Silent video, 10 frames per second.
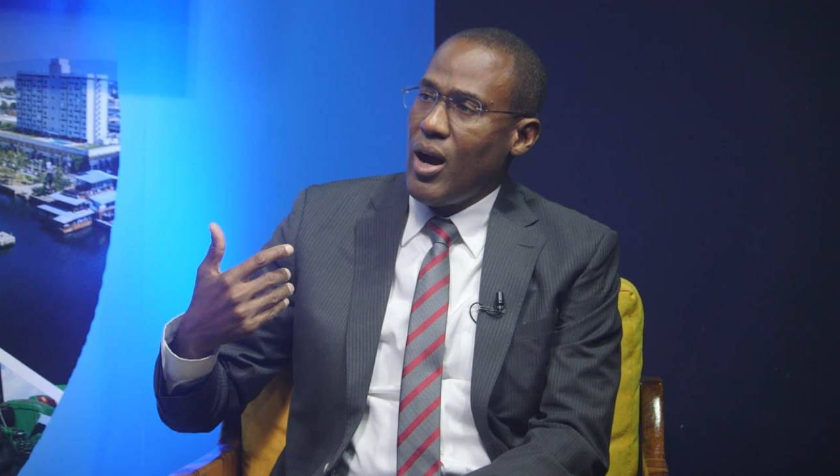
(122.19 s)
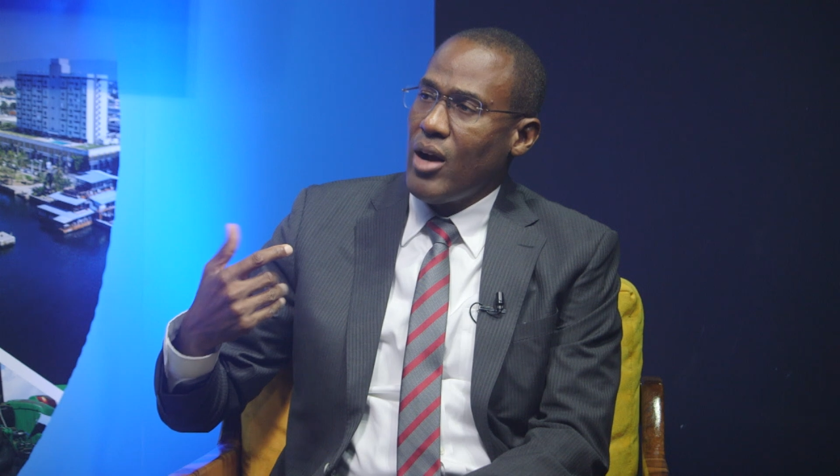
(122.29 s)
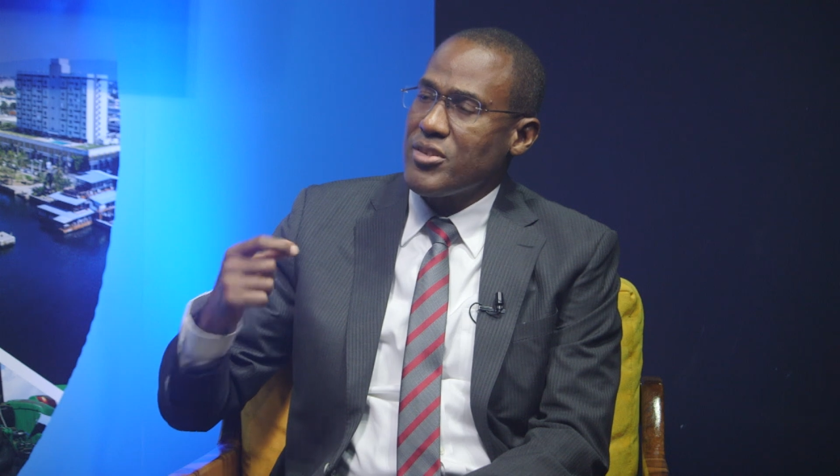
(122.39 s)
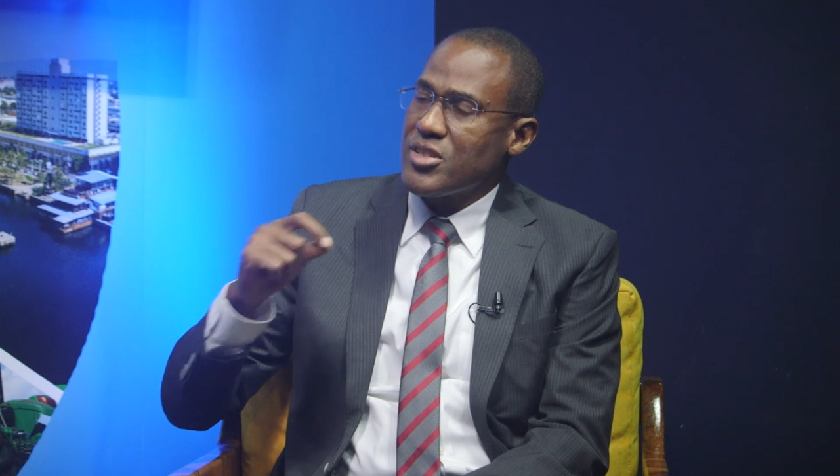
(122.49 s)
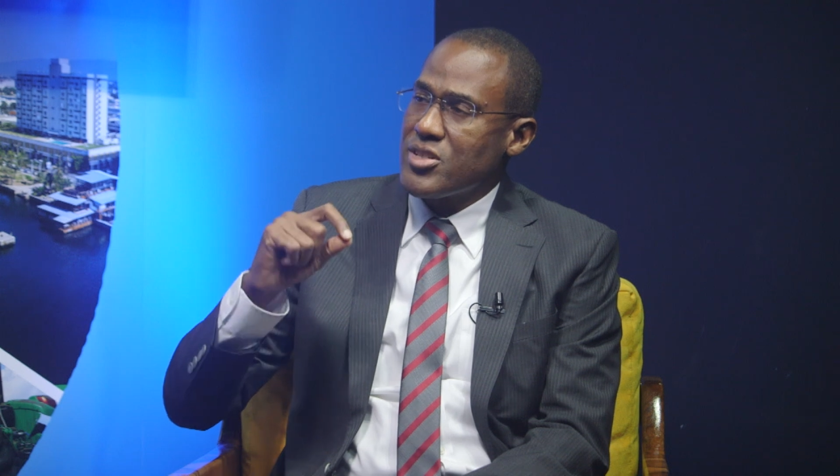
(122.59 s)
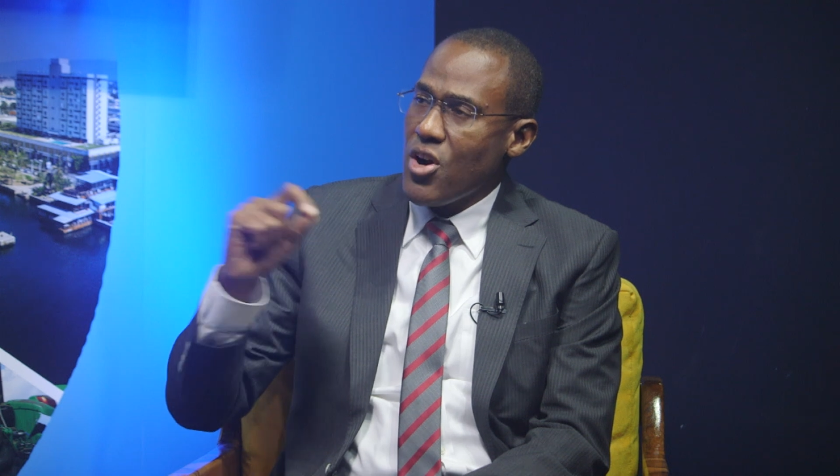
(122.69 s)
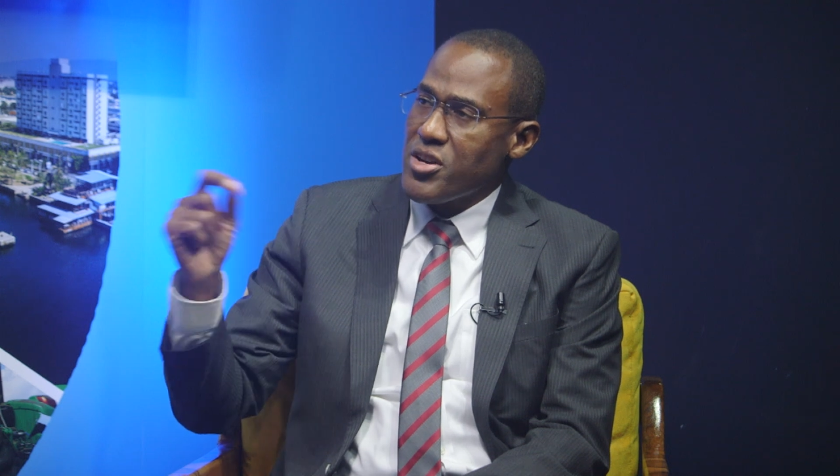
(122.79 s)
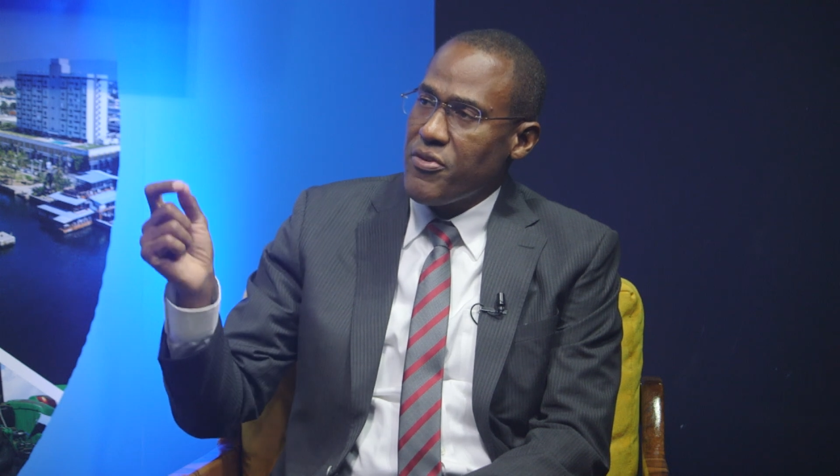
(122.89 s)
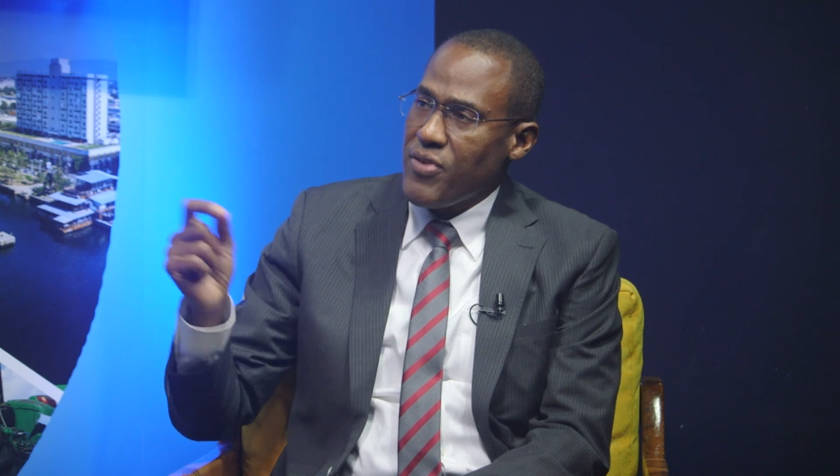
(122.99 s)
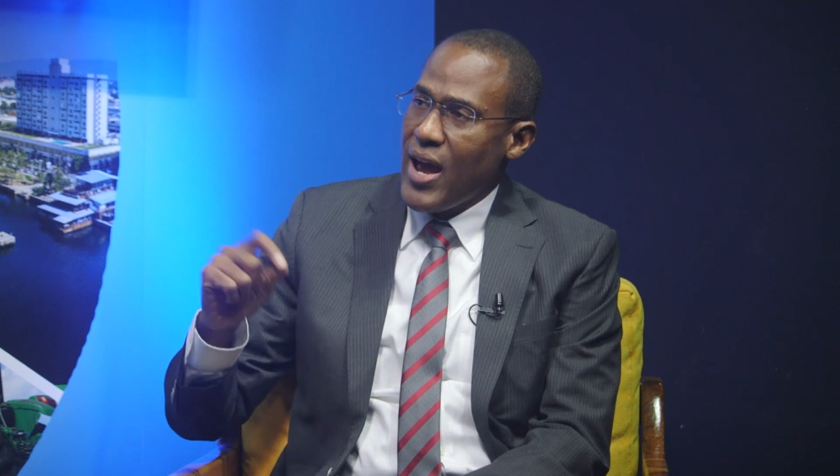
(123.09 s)
of
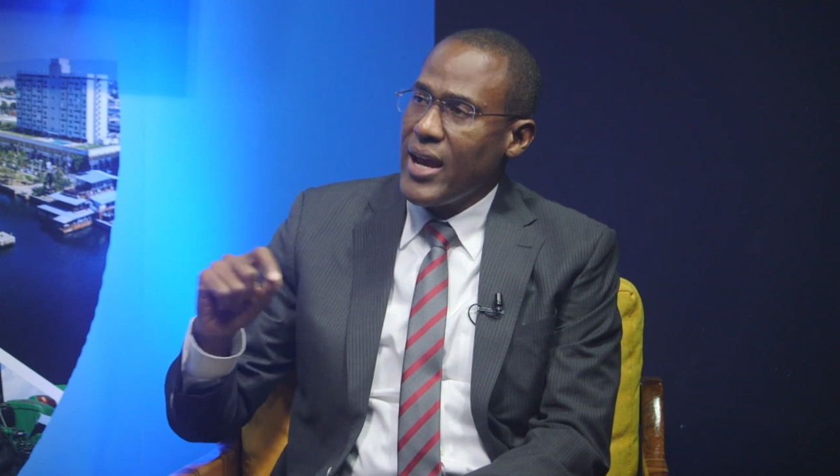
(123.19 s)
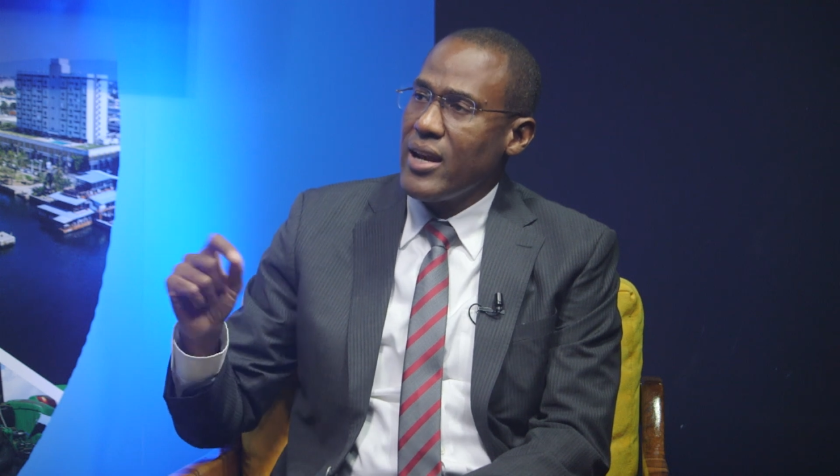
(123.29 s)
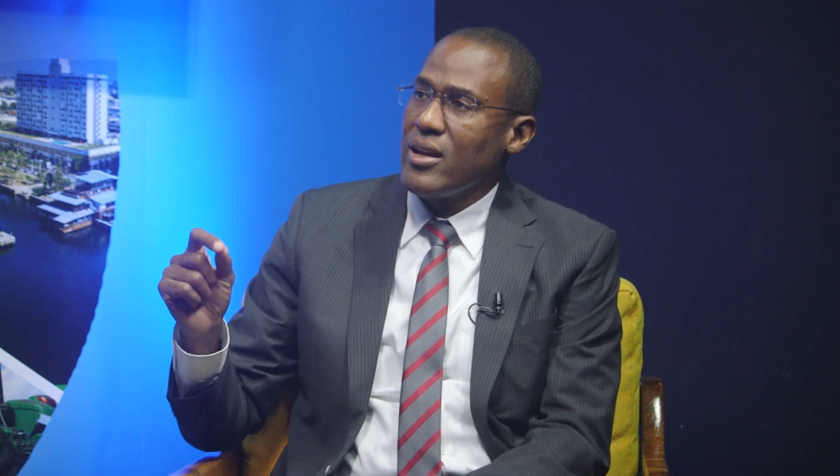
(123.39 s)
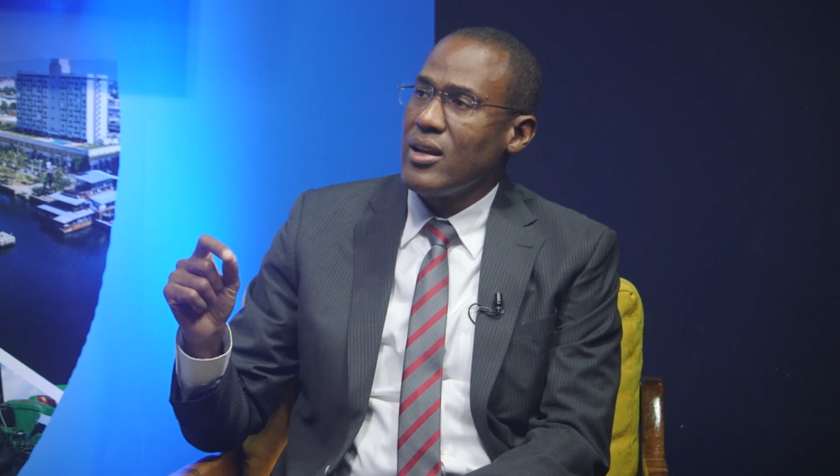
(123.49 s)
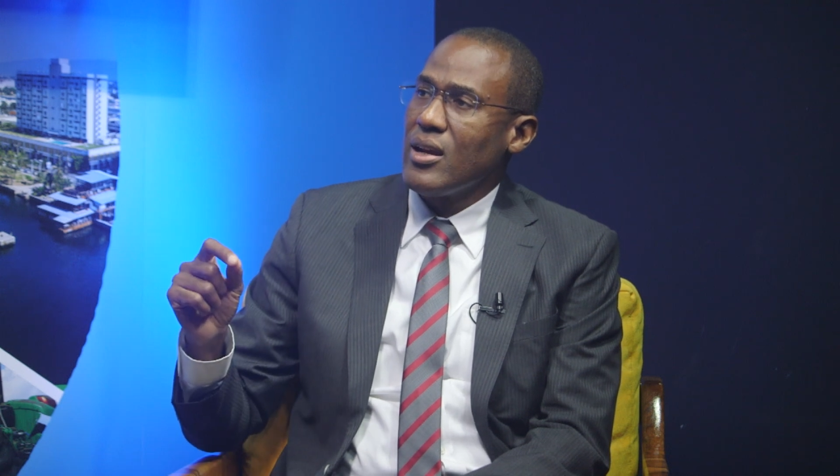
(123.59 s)
certifying